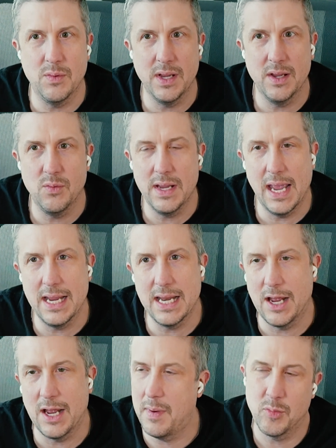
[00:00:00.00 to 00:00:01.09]
we ate,
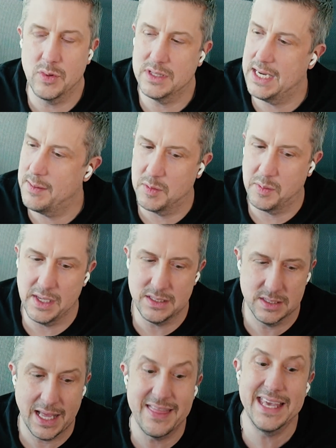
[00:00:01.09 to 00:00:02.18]
I don't remember what the name of the place
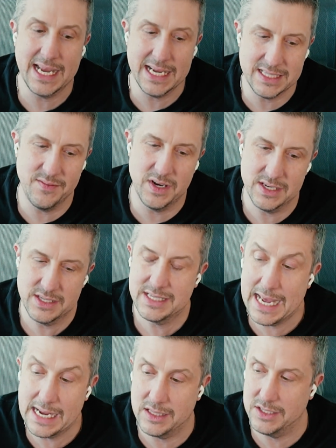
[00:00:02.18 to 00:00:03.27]
is. I think I saved it as a
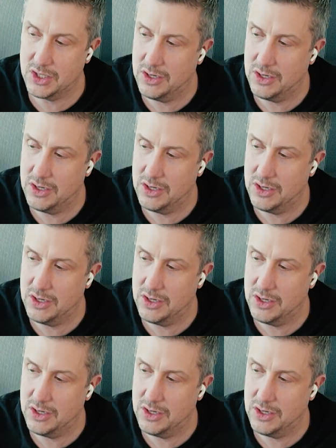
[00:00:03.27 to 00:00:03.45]
stackless